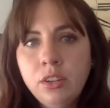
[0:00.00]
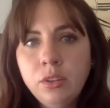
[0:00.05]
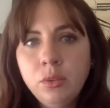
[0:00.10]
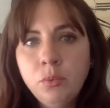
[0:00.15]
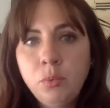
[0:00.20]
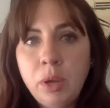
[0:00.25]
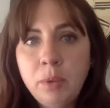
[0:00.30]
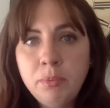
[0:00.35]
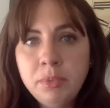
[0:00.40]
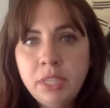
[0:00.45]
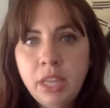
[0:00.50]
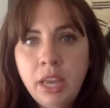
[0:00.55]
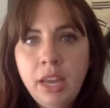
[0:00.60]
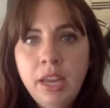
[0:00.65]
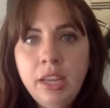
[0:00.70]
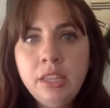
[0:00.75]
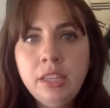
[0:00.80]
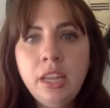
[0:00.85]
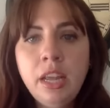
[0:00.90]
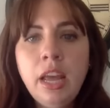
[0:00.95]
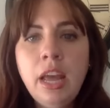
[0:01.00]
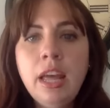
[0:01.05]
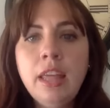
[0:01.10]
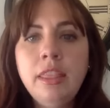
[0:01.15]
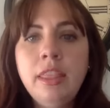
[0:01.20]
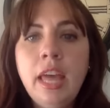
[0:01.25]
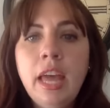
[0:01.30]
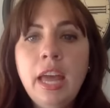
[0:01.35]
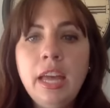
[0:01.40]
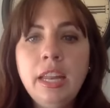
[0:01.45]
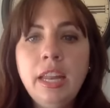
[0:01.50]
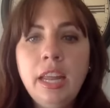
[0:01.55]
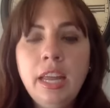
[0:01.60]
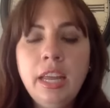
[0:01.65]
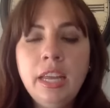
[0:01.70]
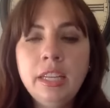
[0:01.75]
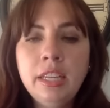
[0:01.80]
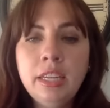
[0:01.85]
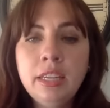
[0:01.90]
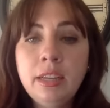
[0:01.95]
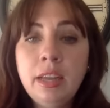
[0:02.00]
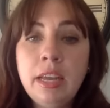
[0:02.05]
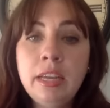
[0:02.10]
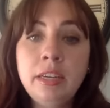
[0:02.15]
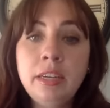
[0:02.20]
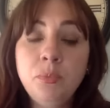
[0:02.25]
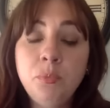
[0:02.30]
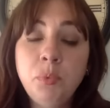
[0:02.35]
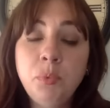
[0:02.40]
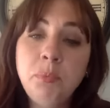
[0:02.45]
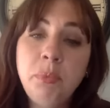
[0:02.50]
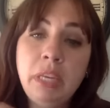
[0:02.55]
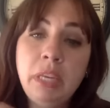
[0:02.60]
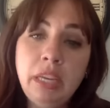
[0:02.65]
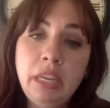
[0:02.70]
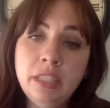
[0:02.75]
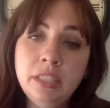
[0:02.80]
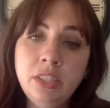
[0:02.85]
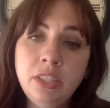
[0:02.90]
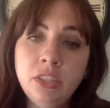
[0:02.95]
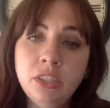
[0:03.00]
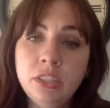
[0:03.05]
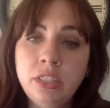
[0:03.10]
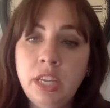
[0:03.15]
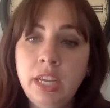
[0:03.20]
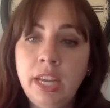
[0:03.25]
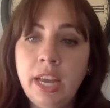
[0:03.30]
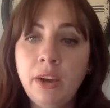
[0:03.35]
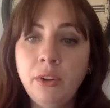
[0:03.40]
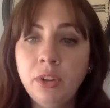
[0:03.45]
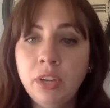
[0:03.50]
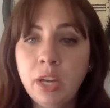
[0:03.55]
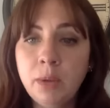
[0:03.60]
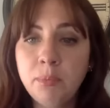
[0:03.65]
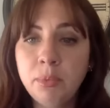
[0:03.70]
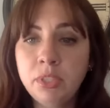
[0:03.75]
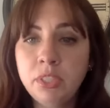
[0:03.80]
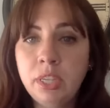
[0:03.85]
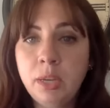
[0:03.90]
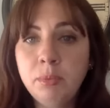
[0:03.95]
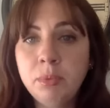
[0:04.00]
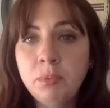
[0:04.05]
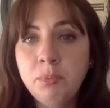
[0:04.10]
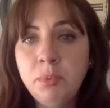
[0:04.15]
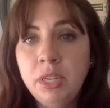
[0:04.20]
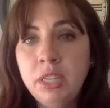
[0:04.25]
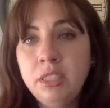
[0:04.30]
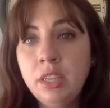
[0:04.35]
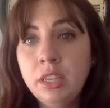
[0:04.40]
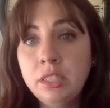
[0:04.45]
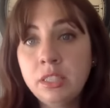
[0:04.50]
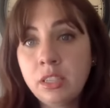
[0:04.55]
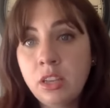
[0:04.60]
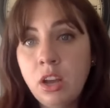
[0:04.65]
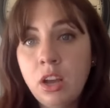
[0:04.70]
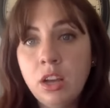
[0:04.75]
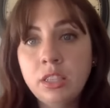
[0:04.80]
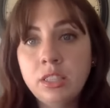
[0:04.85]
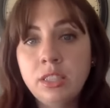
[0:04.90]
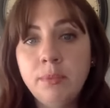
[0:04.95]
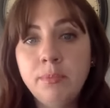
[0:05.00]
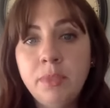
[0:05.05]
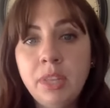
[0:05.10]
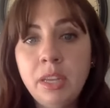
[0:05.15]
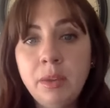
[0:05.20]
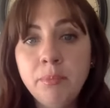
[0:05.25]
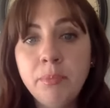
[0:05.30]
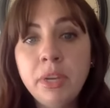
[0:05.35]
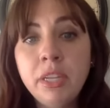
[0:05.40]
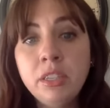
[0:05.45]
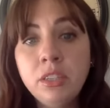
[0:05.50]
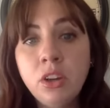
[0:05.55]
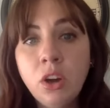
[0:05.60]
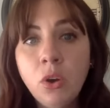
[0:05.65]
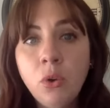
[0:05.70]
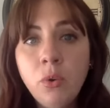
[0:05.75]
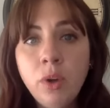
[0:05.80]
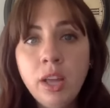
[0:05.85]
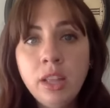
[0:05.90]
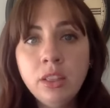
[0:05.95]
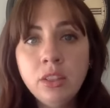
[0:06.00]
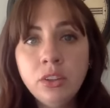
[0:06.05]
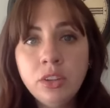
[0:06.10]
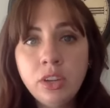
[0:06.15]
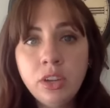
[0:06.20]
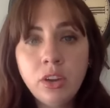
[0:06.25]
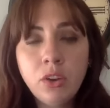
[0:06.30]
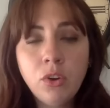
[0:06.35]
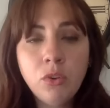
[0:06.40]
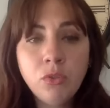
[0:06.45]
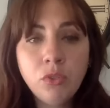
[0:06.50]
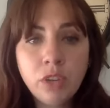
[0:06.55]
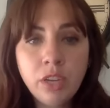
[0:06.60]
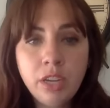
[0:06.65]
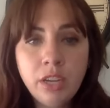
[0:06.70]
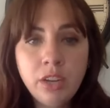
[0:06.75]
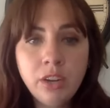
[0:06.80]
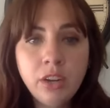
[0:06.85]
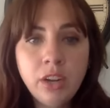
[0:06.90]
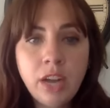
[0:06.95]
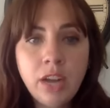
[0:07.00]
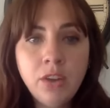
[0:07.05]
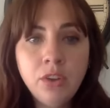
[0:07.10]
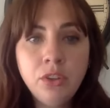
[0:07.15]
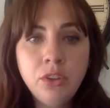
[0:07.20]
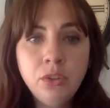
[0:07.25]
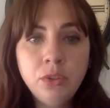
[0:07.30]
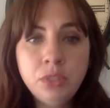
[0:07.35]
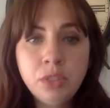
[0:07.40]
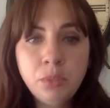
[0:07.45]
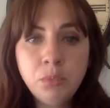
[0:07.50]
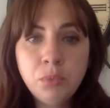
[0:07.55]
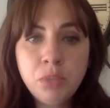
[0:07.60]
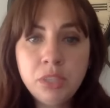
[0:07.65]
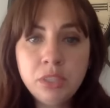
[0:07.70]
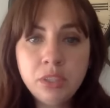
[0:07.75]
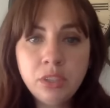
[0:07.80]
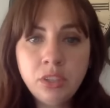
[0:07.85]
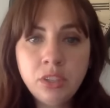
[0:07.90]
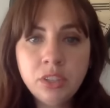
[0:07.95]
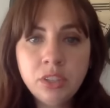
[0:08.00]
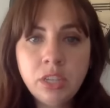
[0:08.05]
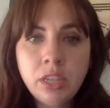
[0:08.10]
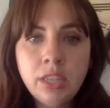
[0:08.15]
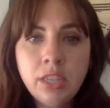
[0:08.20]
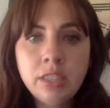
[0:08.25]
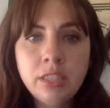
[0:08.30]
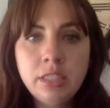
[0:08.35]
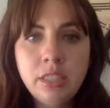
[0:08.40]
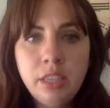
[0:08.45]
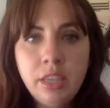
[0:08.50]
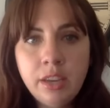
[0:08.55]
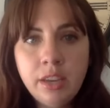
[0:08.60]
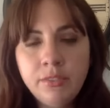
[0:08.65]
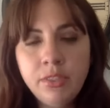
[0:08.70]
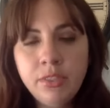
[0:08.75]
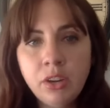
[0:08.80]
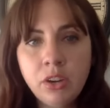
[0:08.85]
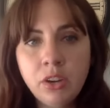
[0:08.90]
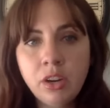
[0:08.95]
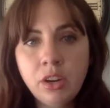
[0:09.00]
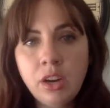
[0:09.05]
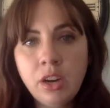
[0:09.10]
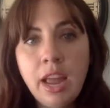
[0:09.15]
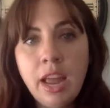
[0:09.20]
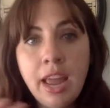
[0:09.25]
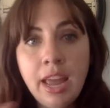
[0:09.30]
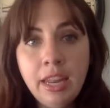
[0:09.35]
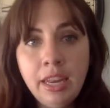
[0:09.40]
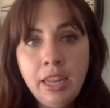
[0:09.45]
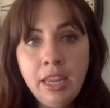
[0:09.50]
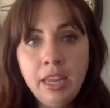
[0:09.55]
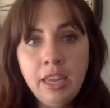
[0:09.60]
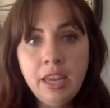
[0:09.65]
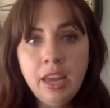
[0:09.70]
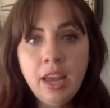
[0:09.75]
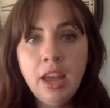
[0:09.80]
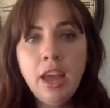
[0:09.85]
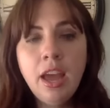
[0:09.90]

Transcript: website, then it will be easier to take out a couple steps, but it does cost something. But go and look over here and do some research and see if there are any